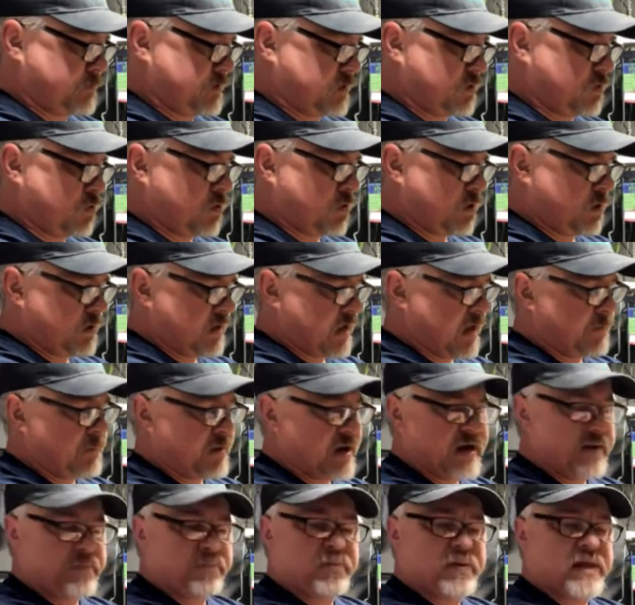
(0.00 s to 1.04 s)
or not
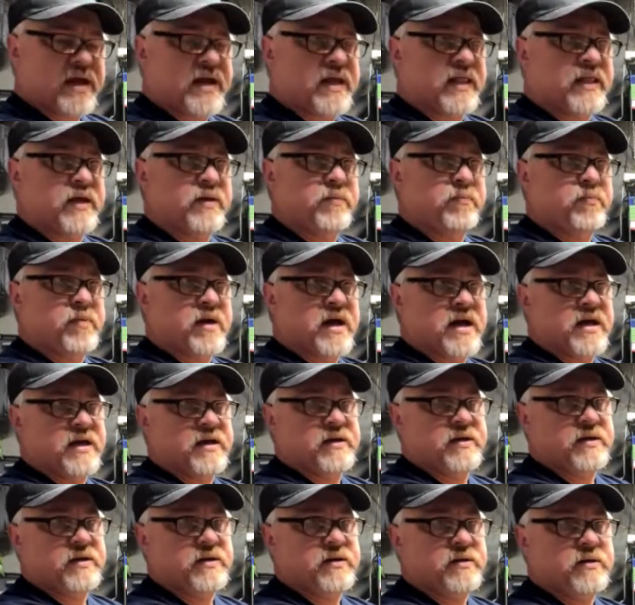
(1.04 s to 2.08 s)
by the plantlet,
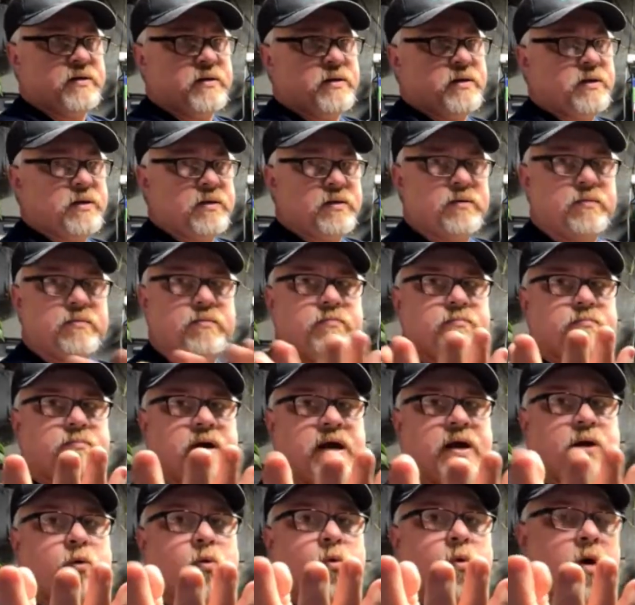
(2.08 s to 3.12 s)
by
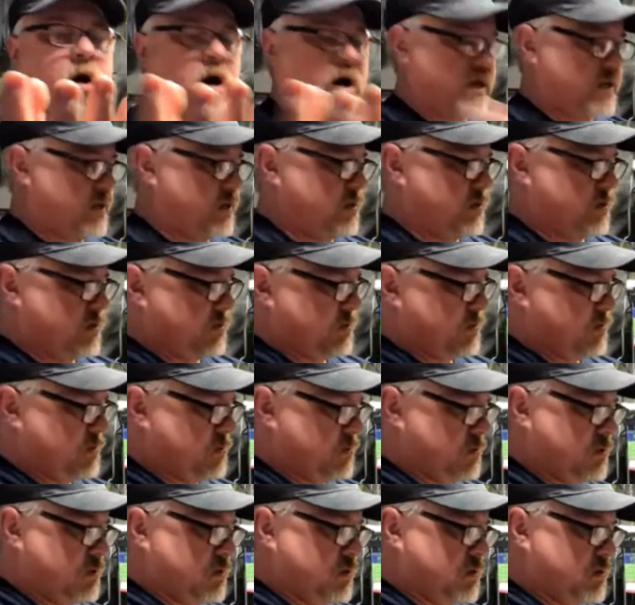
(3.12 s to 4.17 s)
a wad.
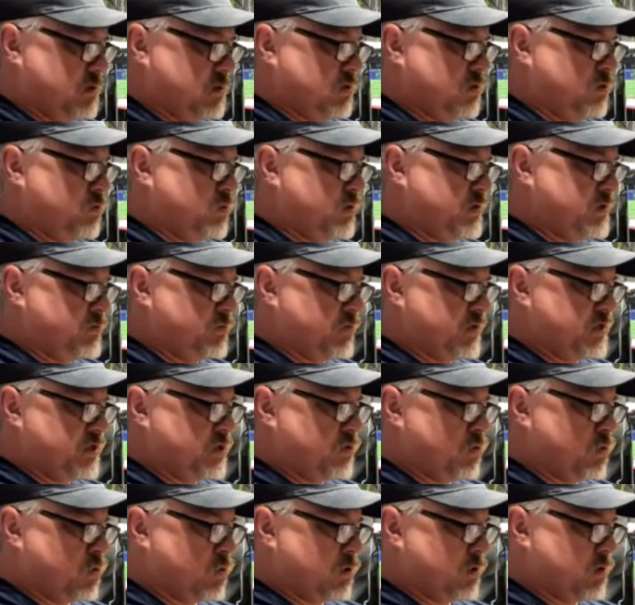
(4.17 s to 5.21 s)
When you
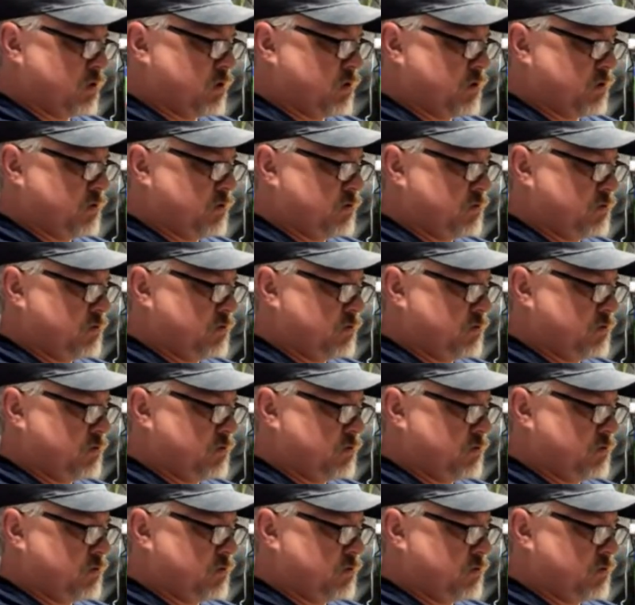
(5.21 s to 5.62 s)
order